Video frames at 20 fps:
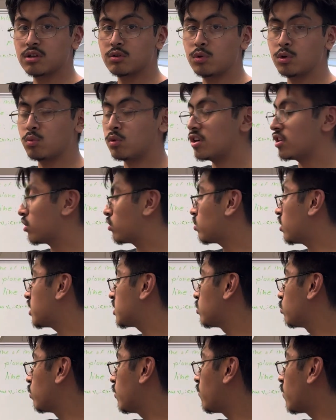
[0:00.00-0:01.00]
we want to cross
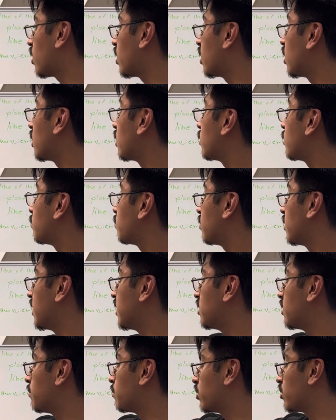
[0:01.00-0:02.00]
it with our plane
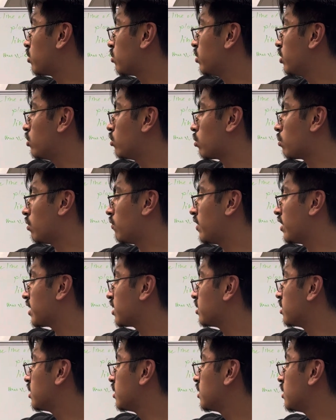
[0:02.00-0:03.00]
number 3 normal
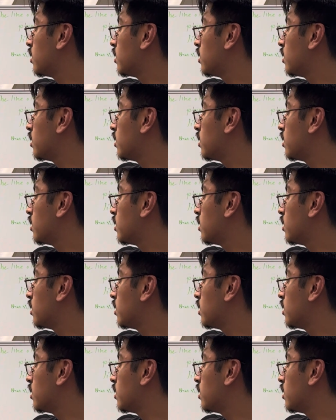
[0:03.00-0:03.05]
vector,